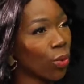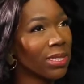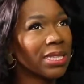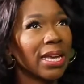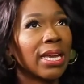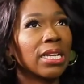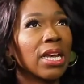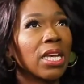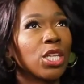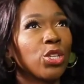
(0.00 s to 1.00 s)
Was it,
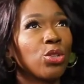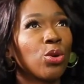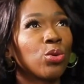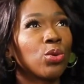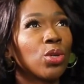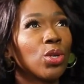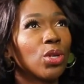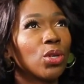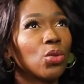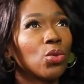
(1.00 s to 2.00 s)

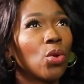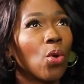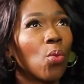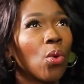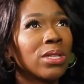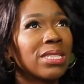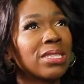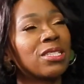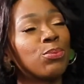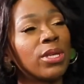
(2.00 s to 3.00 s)
not
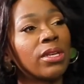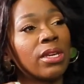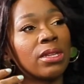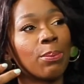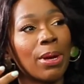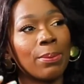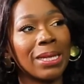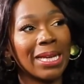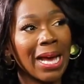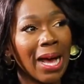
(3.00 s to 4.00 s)
wanting to be in the
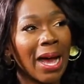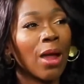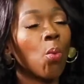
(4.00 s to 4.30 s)
public eye?